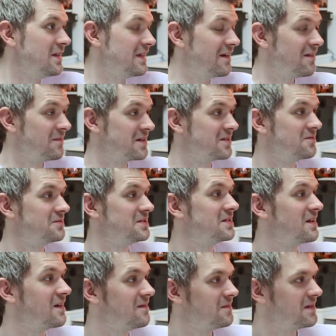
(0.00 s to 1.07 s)
that would be cool to
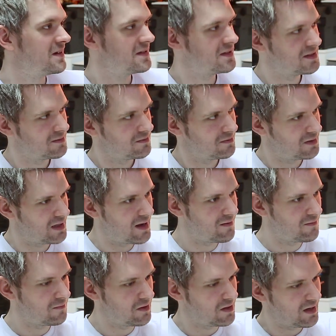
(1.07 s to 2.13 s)
know, because
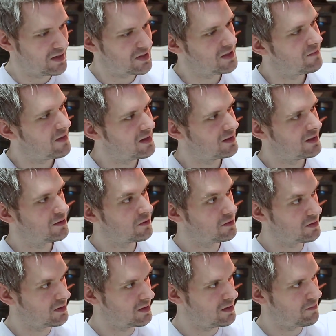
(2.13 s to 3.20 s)
then we could actually make the
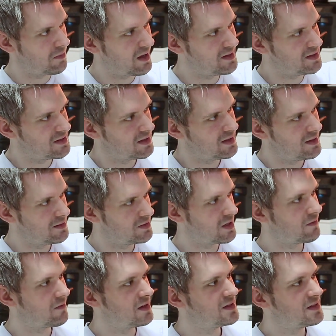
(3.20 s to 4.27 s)
order that you place the
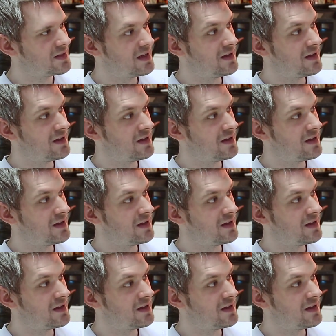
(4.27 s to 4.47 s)
generators